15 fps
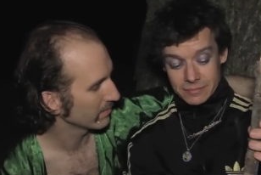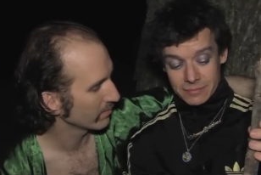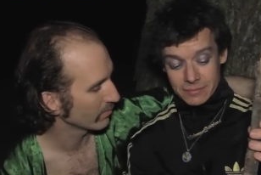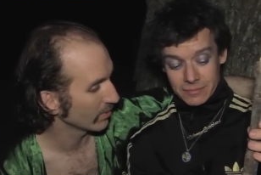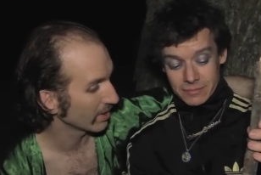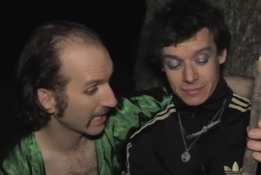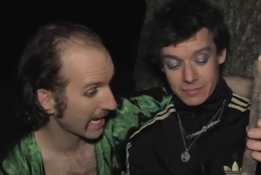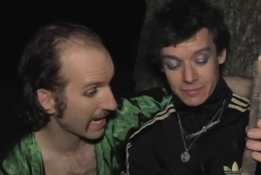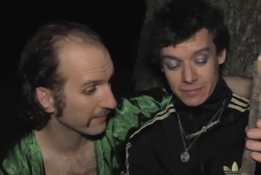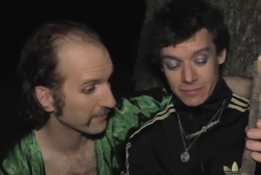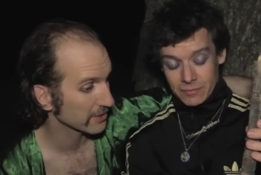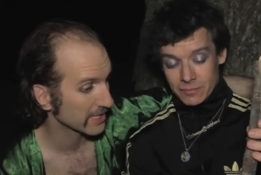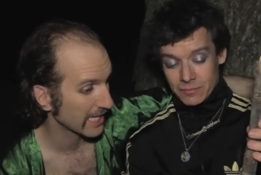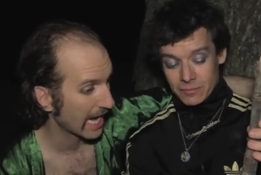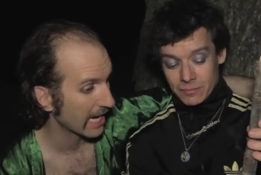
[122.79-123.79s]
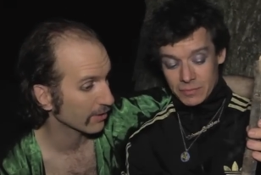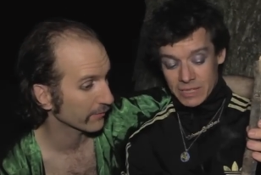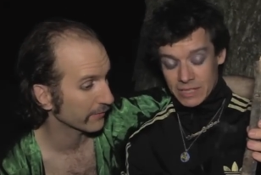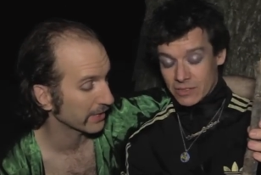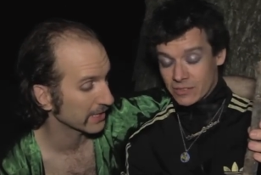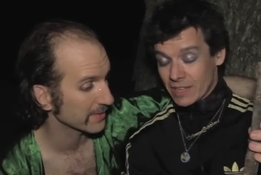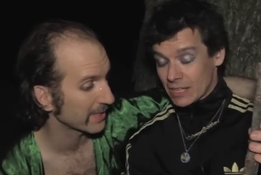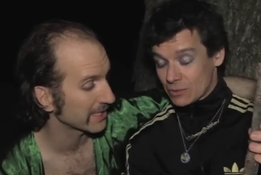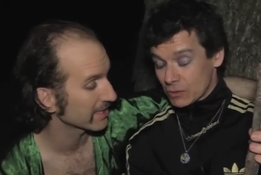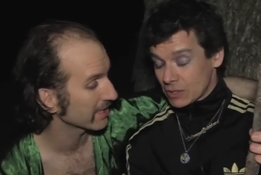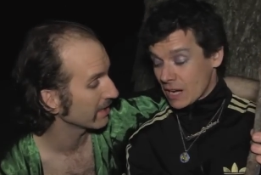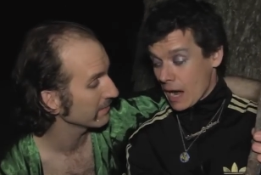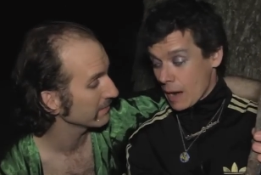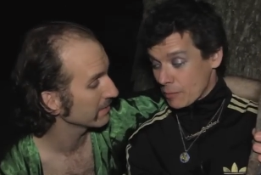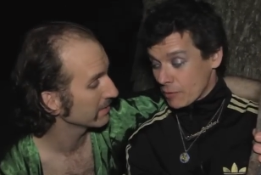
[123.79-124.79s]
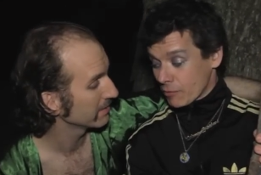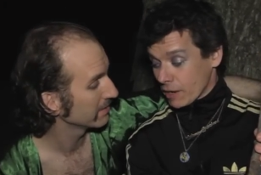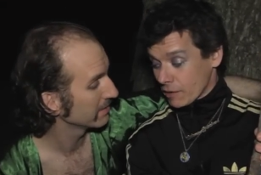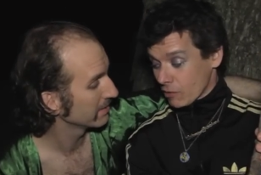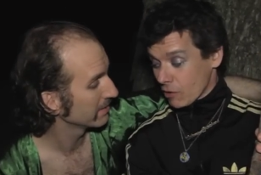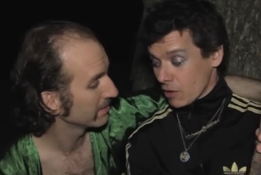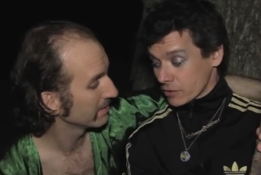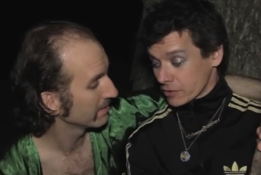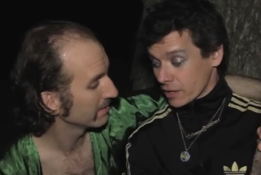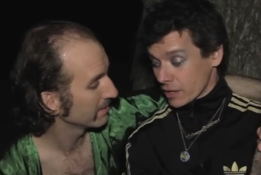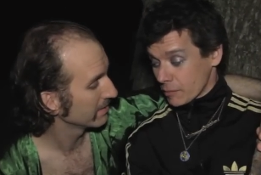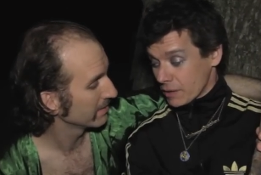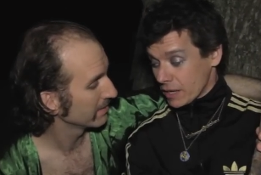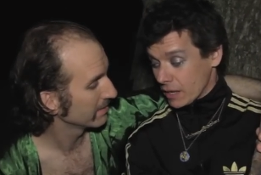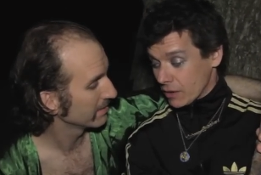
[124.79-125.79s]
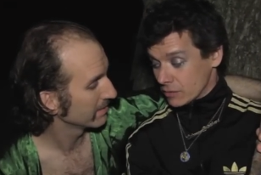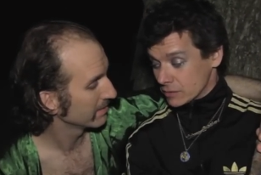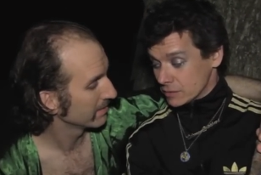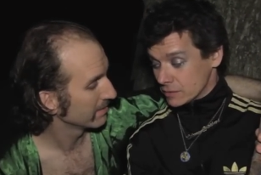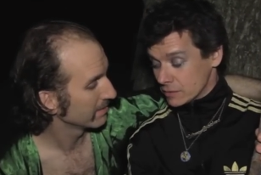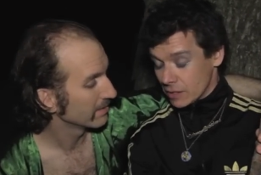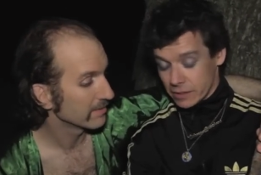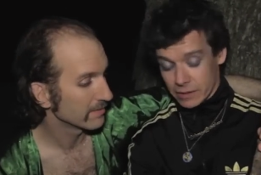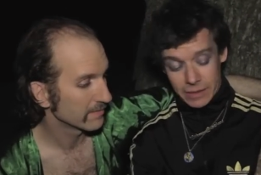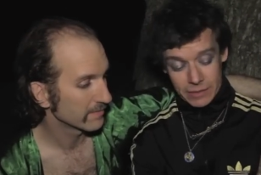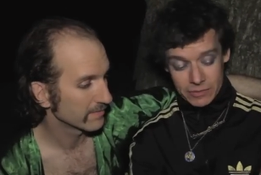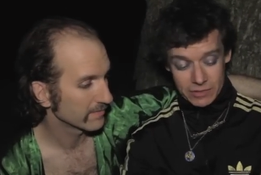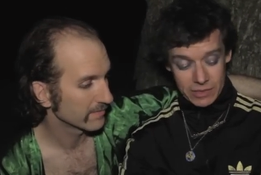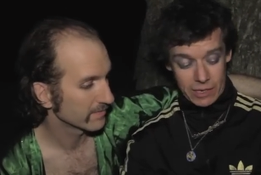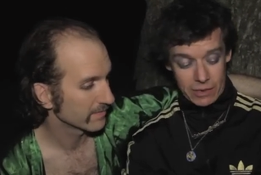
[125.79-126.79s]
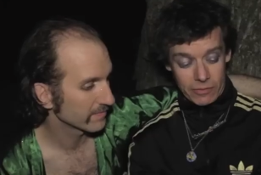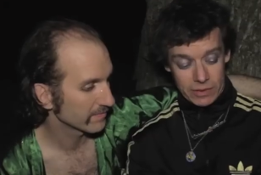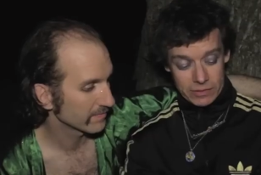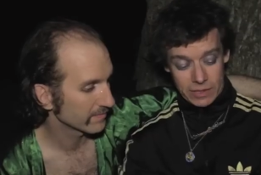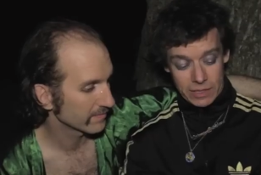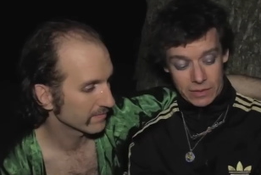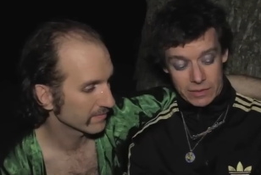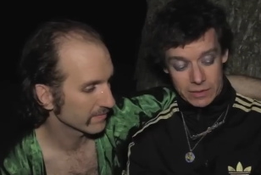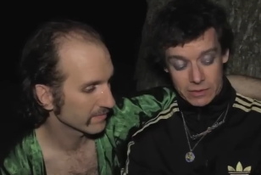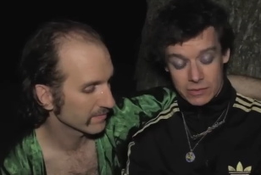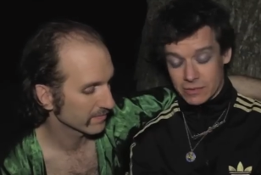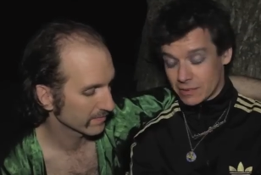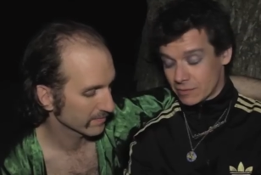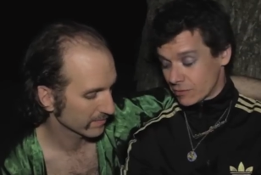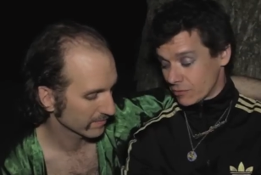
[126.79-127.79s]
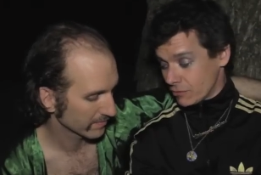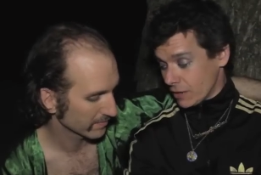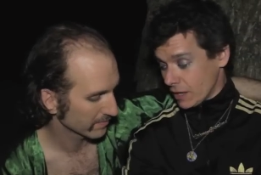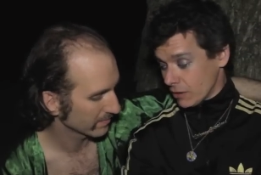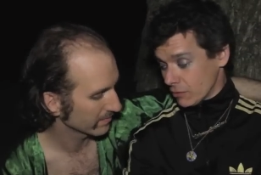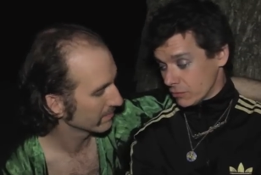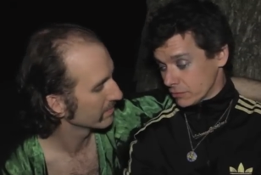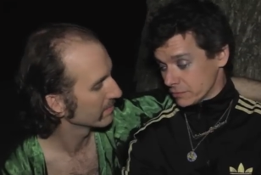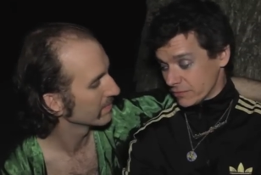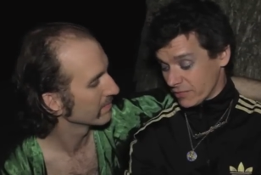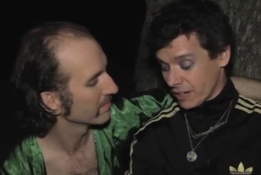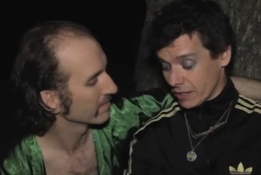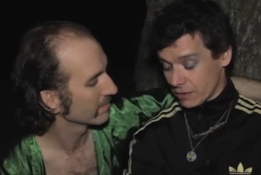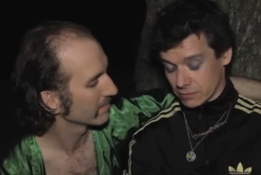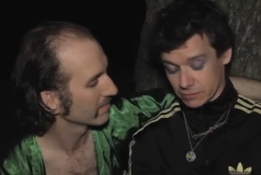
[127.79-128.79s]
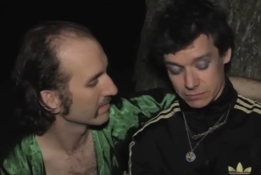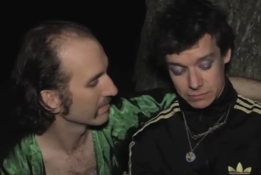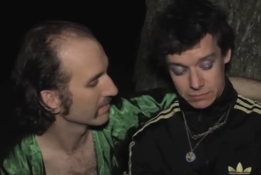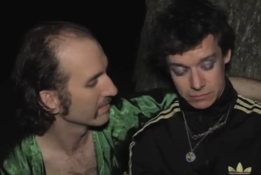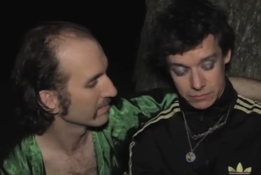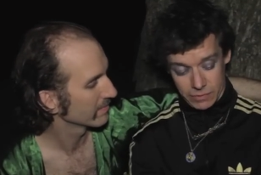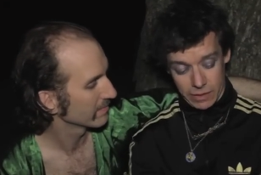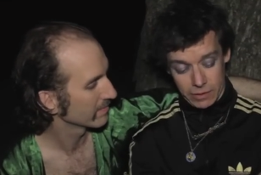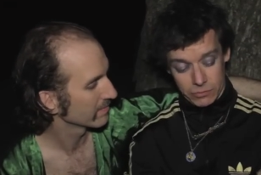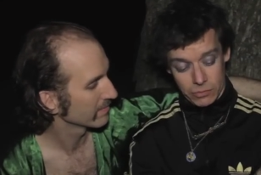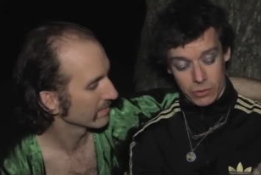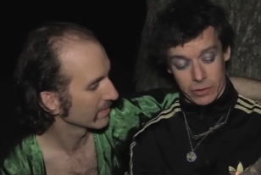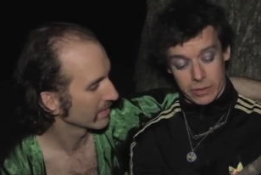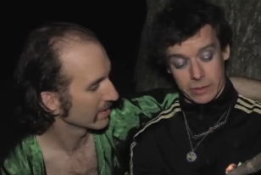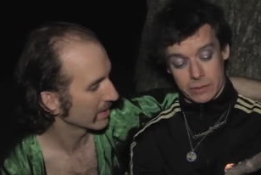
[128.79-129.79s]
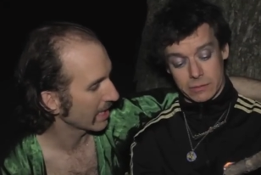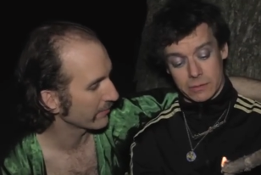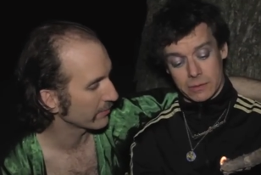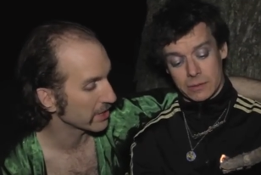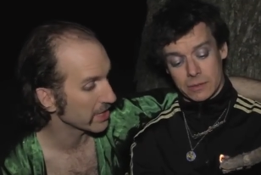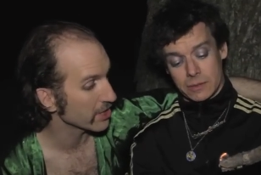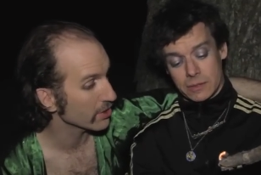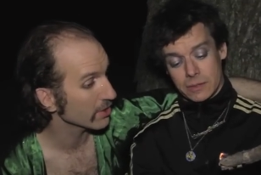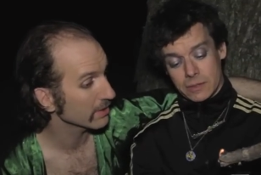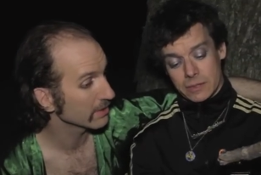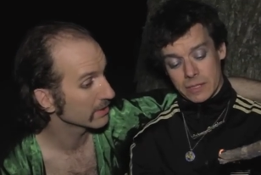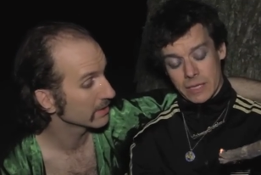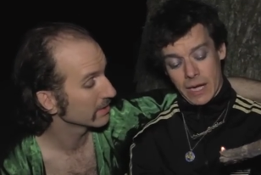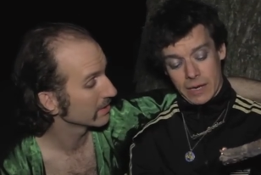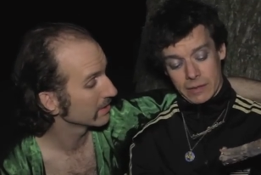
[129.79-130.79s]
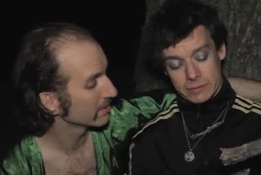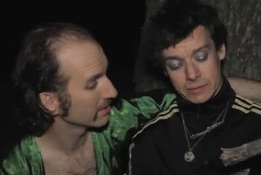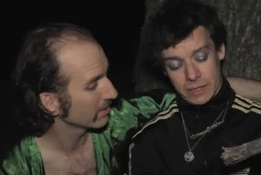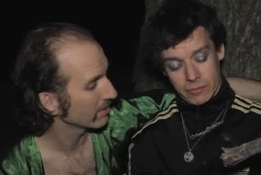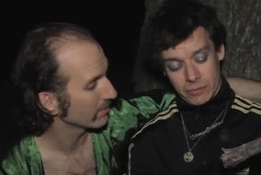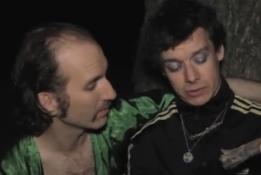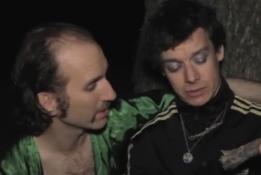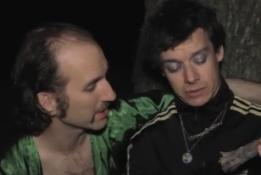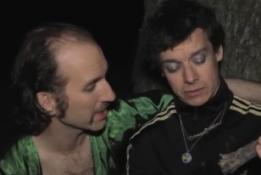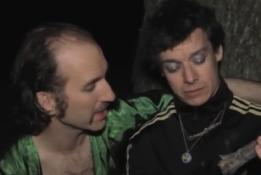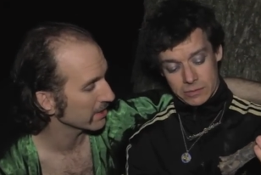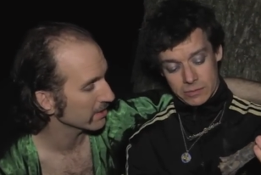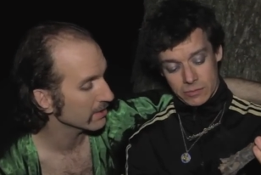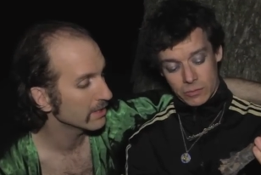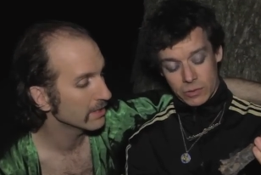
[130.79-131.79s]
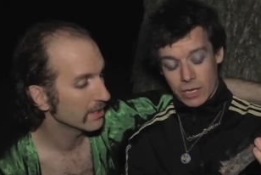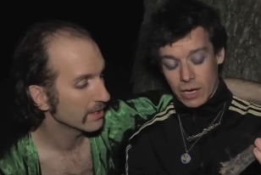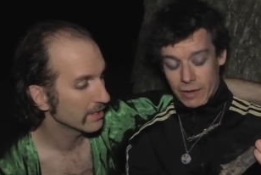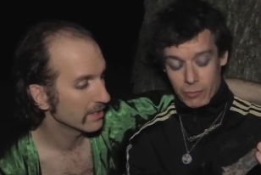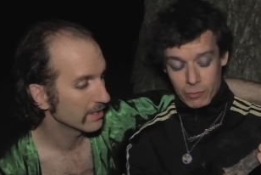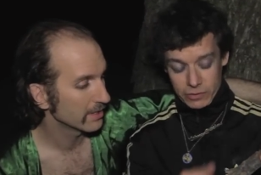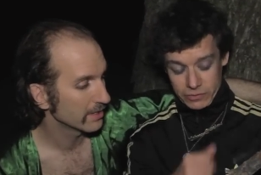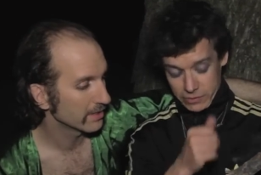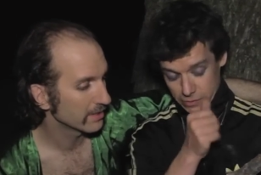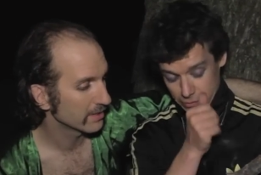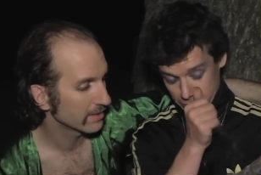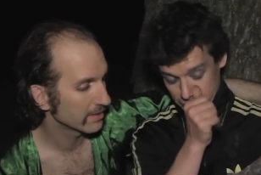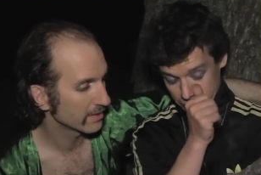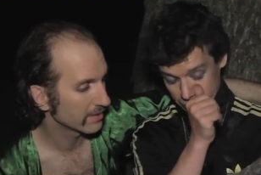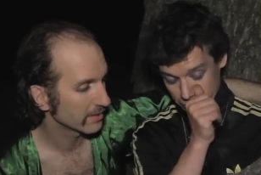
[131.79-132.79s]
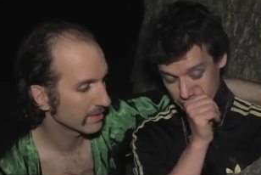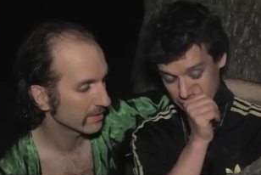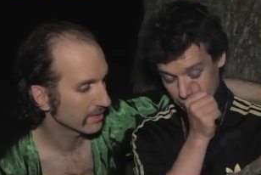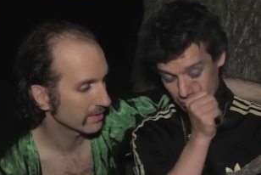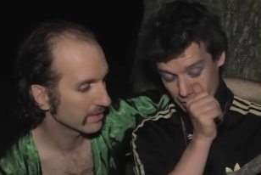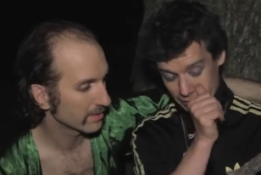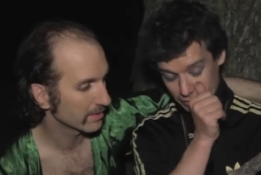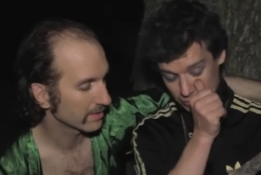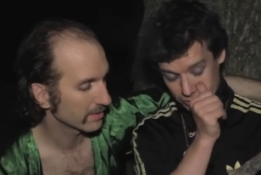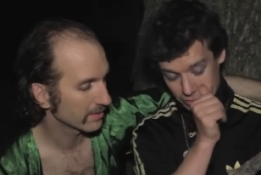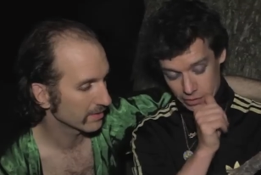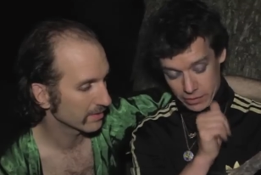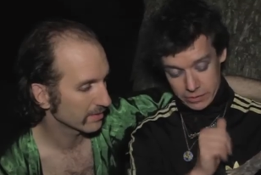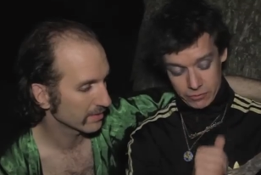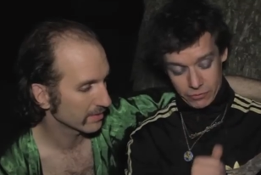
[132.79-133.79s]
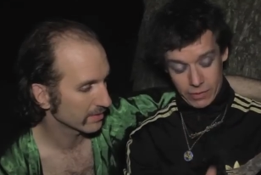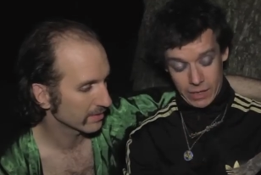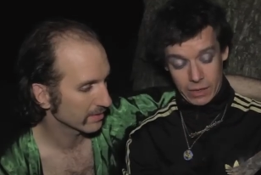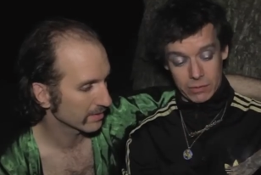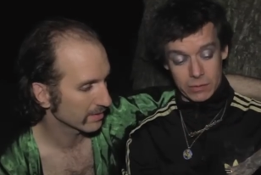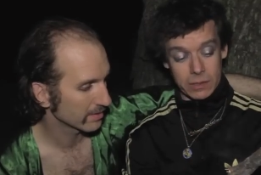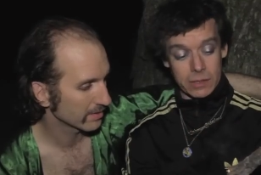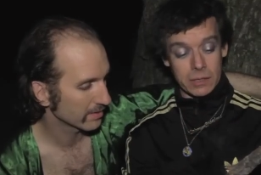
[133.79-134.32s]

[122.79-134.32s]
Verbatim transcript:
Speaker 1: Will I have to sacrifice? Because that's myself? what copyright law is all about. No, you don't have to sacrifice anything. You just have to file, file, file for it every year. Yeah, every once year. a year. Well, not once a year. Just when you write the song, you file